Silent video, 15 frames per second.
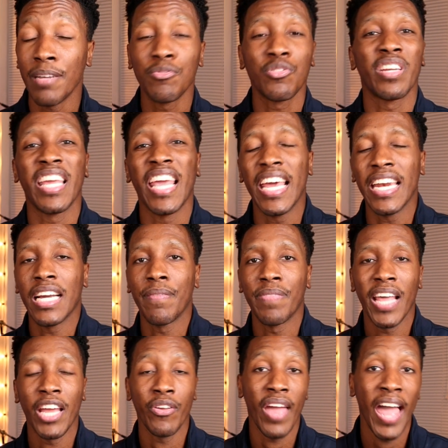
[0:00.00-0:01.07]
so the income
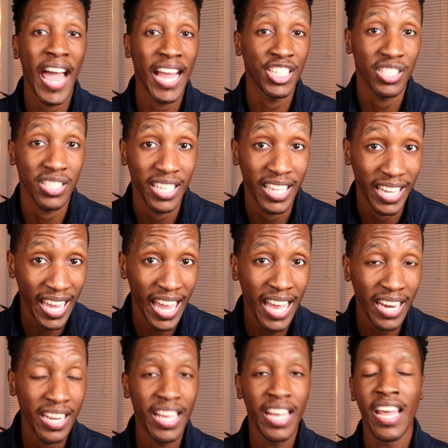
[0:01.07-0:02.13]
that you actually get,